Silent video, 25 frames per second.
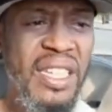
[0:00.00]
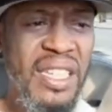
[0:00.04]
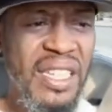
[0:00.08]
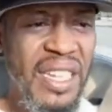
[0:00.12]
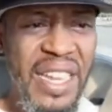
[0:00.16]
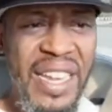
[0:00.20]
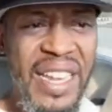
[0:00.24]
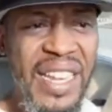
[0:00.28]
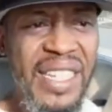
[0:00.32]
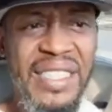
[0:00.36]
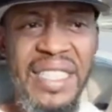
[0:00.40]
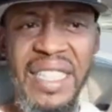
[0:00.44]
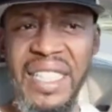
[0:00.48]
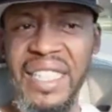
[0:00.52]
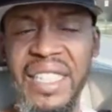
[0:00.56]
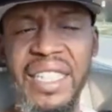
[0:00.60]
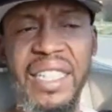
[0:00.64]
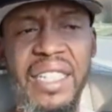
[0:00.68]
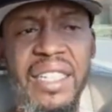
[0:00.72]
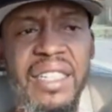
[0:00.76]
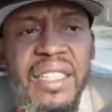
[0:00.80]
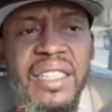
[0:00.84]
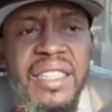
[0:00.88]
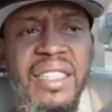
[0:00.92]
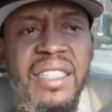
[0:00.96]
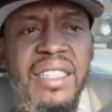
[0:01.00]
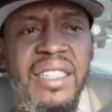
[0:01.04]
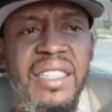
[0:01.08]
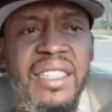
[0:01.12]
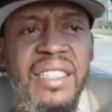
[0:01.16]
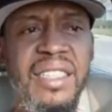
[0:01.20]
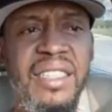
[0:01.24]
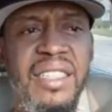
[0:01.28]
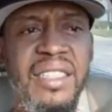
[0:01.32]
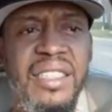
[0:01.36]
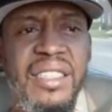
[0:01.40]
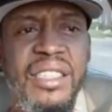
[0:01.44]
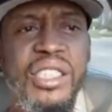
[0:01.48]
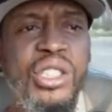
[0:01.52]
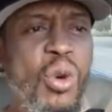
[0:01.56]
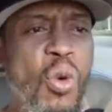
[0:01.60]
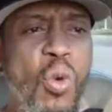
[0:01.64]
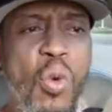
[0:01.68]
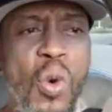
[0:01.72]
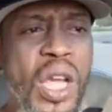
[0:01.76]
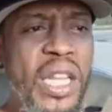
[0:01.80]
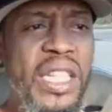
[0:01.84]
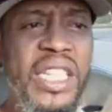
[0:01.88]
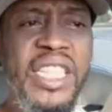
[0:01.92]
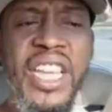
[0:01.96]
Easily. So
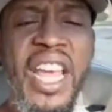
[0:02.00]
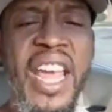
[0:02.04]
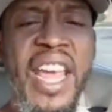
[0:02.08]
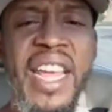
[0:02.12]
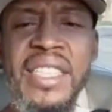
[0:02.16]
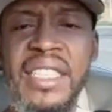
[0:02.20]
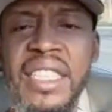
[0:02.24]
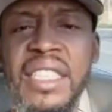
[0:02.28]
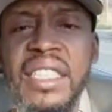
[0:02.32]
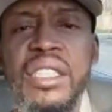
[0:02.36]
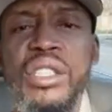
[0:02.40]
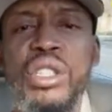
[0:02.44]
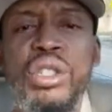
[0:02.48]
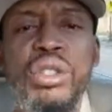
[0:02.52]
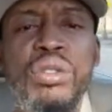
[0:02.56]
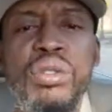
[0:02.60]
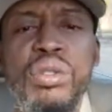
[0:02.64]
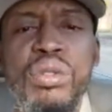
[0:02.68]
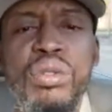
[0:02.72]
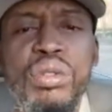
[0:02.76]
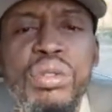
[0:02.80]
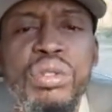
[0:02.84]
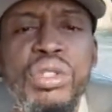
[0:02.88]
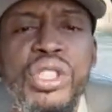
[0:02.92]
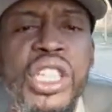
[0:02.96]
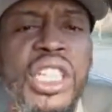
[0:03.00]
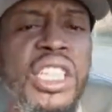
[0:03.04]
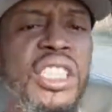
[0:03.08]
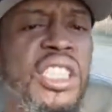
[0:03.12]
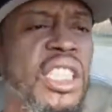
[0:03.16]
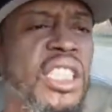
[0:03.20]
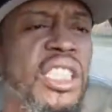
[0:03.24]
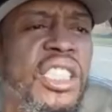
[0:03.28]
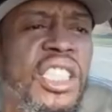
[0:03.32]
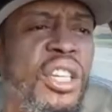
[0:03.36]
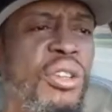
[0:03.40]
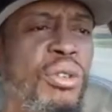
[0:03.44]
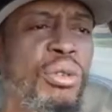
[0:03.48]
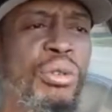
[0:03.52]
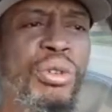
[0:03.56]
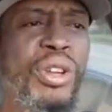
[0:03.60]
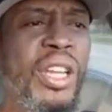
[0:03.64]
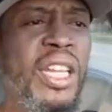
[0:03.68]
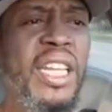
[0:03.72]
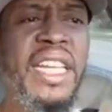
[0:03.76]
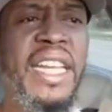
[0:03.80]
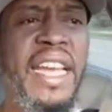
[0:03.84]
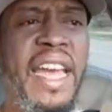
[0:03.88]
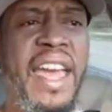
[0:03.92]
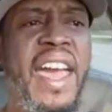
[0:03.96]
what chances do GGG
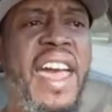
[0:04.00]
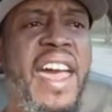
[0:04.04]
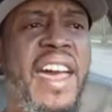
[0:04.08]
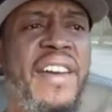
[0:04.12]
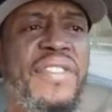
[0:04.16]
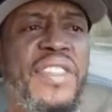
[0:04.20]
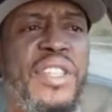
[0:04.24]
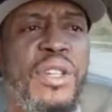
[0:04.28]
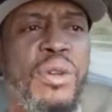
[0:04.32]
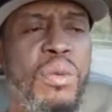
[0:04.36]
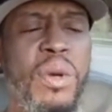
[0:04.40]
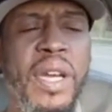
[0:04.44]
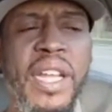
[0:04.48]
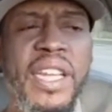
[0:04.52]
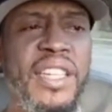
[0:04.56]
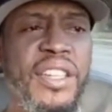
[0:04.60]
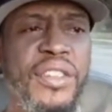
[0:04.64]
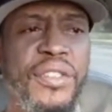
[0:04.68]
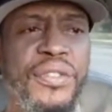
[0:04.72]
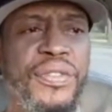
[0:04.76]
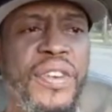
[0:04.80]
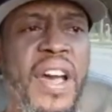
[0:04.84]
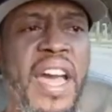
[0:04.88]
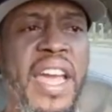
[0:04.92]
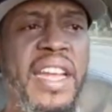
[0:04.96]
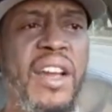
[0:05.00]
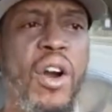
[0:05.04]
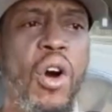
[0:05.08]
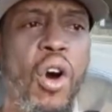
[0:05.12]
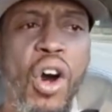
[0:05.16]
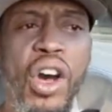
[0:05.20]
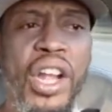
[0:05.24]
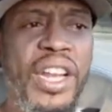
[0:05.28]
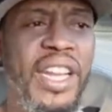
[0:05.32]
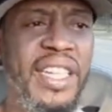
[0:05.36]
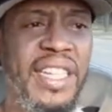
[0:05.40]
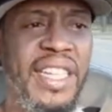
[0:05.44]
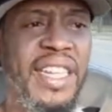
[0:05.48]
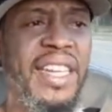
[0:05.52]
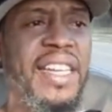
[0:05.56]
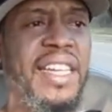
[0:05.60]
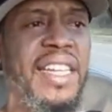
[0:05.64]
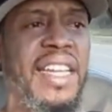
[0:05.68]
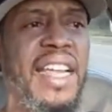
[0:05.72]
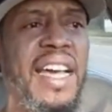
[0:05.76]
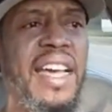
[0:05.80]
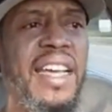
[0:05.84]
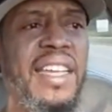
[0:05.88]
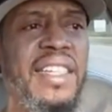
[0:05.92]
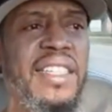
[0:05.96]
really have to win this fight on a
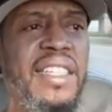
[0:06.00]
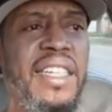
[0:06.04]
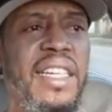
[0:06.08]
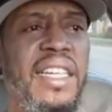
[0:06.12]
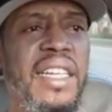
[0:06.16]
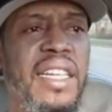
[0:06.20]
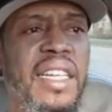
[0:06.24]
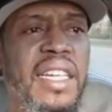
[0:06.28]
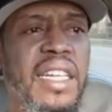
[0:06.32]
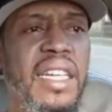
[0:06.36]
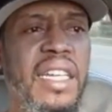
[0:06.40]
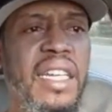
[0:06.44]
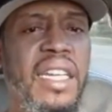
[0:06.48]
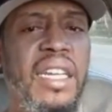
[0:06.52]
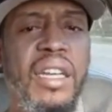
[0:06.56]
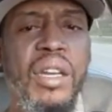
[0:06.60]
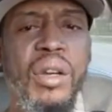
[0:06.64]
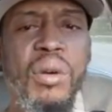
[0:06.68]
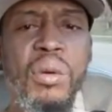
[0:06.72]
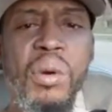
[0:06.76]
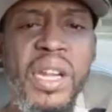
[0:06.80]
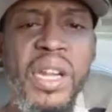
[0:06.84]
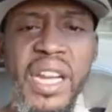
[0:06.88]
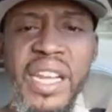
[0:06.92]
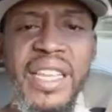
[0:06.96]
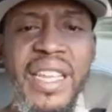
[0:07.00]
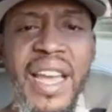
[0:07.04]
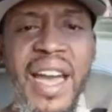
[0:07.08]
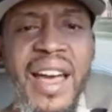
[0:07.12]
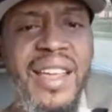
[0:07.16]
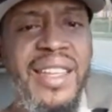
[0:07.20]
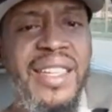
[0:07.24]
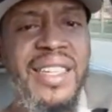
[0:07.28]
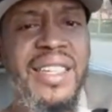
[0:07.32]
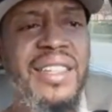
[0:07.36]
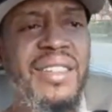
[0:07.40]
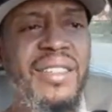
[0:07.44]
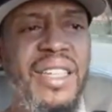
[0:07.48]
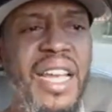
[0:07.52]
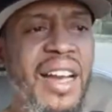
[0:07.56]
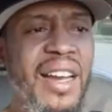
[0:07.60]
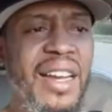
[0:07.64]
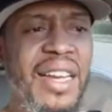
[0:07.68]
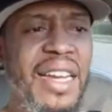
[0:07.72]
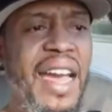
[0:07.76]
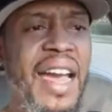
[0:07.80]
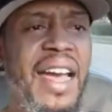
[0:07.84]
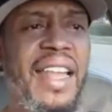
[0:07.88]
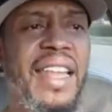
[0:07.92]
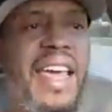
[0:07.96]
decline with a young
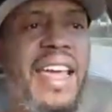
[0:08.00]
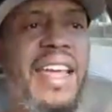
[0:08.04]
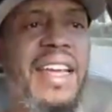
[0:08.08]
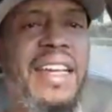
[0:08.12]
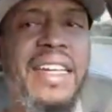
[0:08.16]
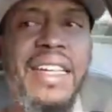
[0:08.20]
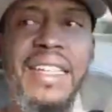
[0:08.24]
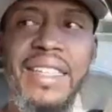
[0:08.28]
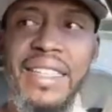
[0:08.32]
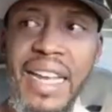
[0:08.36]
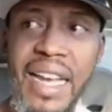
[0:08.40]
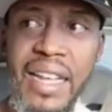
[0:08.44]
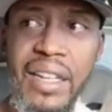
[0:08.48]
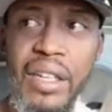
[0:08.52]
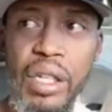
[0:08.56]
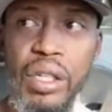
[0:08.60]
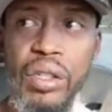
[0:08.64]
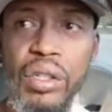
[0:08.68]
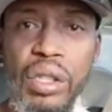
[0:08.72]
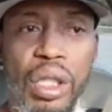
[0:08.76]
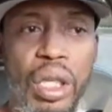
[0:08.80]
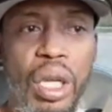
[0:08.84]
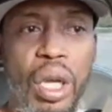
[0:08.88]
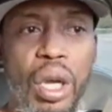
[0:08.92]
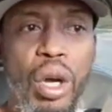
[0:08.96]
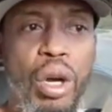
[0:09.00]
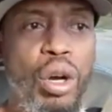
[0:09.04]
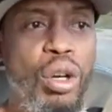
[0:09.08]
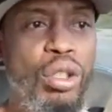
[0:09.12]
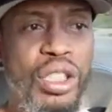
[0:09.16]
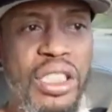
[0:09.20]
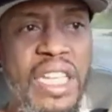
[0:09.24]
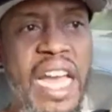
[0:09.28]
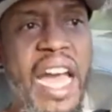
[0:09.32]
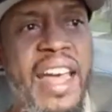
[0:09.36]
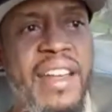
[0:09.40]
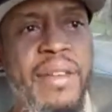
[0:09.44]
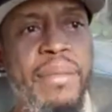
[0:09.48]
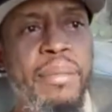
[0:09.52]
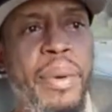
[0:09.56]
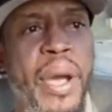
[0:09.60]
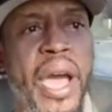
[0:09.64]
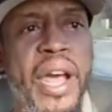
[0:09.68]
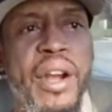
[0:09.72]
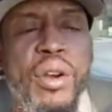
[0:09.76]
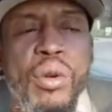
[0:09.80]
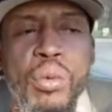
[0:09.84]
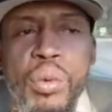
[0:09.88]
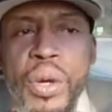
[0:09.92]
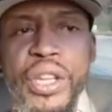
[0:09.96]
guy like Canelo, who's gotten
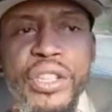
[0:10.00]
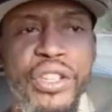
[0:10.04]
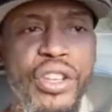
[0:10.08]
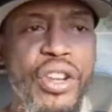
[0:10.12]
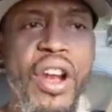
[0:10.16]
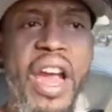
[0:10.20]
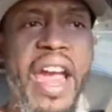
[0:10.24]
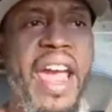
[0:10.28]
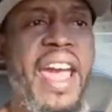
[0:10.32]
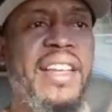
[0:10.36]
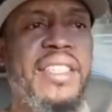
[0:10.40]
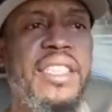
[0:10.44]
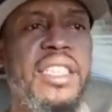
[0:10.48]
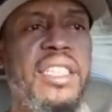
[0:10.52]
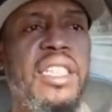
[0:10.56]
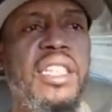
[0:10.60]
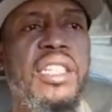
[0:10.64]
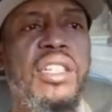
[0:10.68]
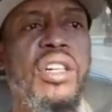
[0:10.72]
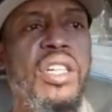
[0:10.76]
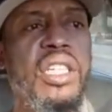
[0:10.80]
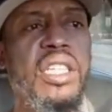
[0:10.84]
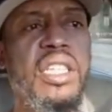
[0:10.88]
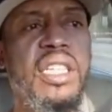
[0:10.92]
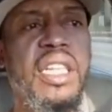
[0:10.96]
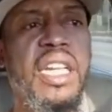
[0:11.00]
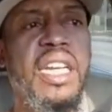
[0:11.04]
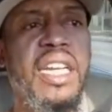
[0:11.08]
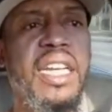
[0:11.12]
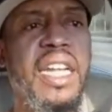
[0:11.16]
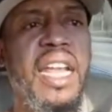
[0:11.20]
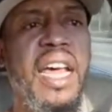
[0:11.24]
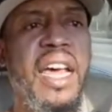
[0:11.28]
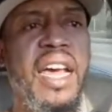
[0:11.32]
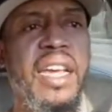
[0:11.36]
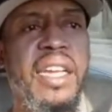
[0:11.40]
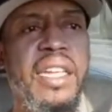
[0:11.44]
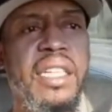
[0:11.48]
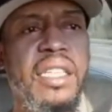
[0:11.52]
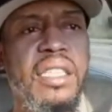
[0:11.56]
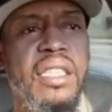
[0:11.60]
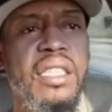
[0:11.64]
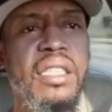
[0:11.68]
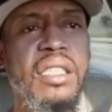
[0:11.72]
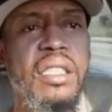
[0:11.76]
better when you're actually on a decline